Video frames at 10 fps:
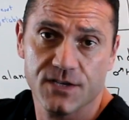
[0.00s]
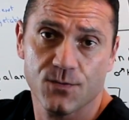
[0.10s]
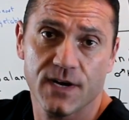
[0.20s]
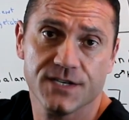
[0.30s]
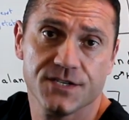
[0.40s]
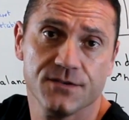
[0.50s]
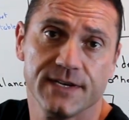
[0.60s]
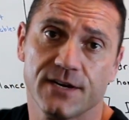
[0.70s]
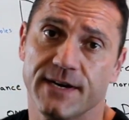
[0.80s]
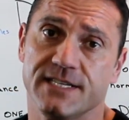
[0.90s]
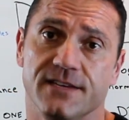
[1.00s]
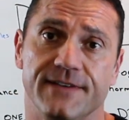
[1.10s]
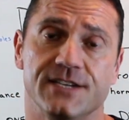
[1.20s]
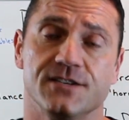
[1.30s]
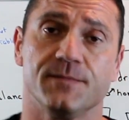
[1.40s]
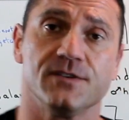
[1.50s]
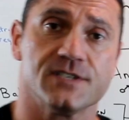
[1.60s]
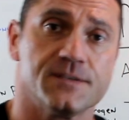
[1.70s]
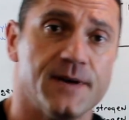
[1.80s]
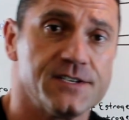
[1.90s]
you always want to increase the vegetables,
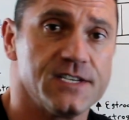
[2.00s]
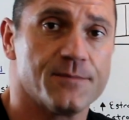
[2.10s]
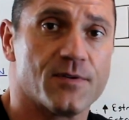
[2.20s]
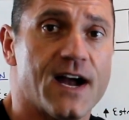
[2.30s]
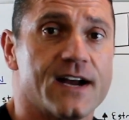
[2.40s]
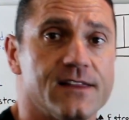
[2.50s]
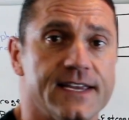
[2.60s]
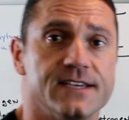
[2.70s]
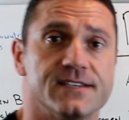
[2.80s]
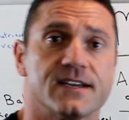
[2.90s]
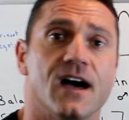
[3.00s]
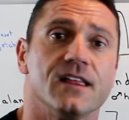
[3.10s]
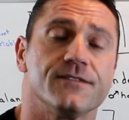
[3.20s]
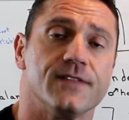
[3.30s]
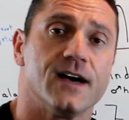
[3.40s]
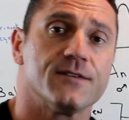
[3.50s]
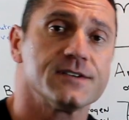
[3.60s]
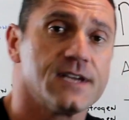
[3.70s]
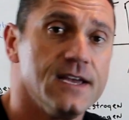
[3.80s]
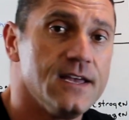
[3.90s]
especially the broccolis, the
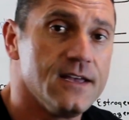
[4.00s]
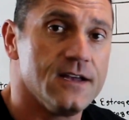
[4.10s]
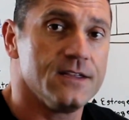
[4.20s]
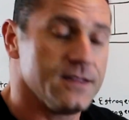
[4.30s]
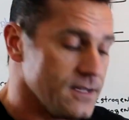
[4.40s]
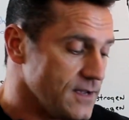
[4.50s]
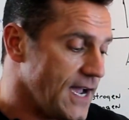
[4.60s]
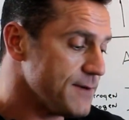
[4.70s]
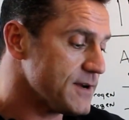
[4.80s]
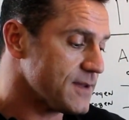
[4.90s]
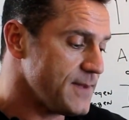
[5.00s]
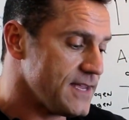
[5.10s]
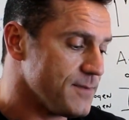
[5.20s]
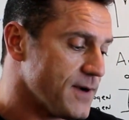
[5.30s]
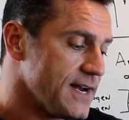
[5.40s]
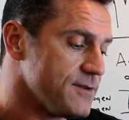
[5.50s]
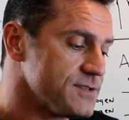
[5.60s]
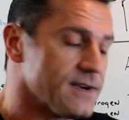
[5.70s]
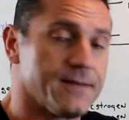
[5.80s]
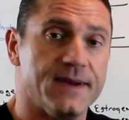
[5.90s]
cauliflowers. I recommend, the brand I
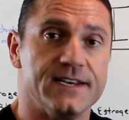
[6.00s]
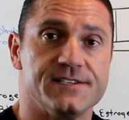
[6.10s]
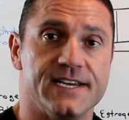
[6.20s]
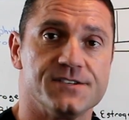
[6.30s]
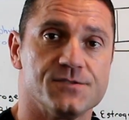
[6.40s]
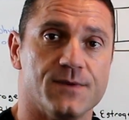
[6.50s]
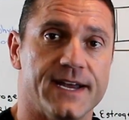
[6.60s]
always recommend is Nature's